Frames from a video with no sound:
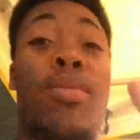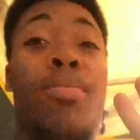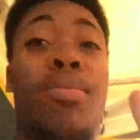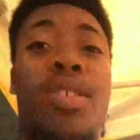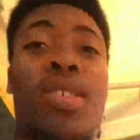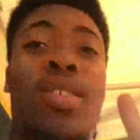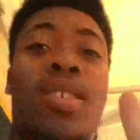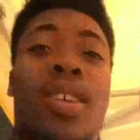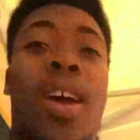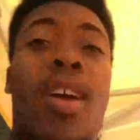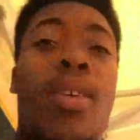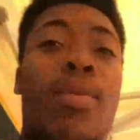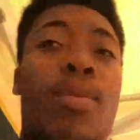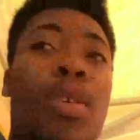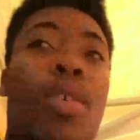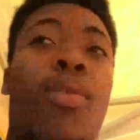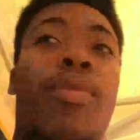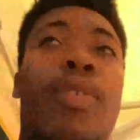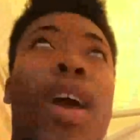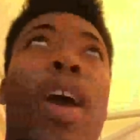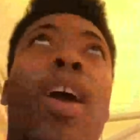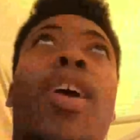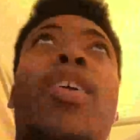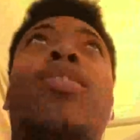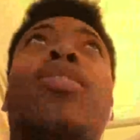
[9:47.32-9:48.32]
I'm just saying real
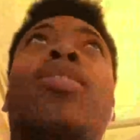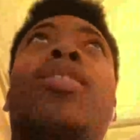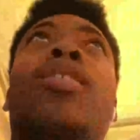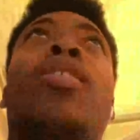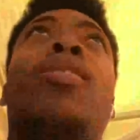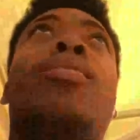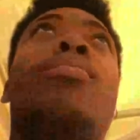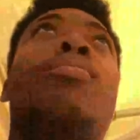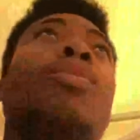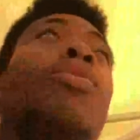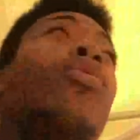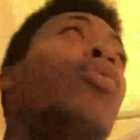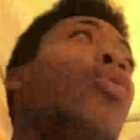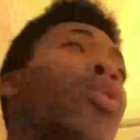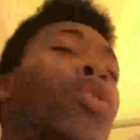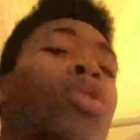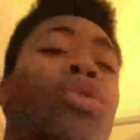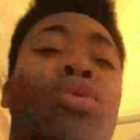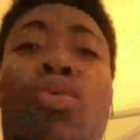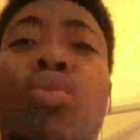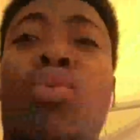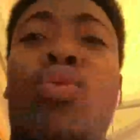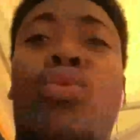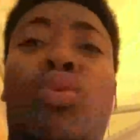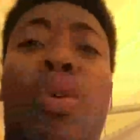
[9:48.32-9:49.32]
fast, before
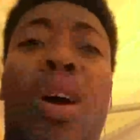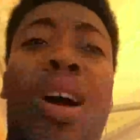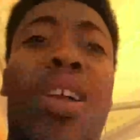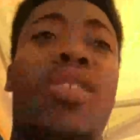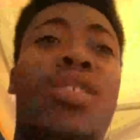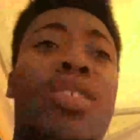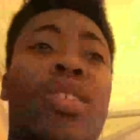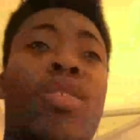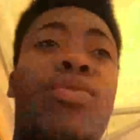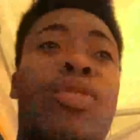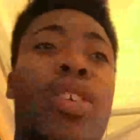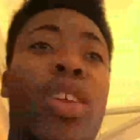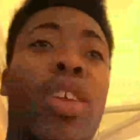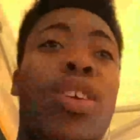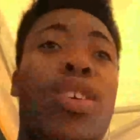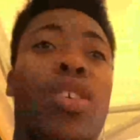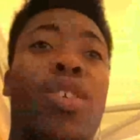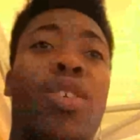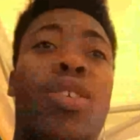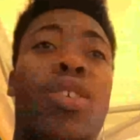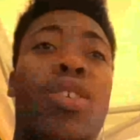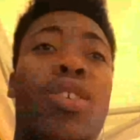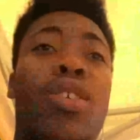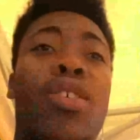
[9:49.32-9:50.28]
you watch this video,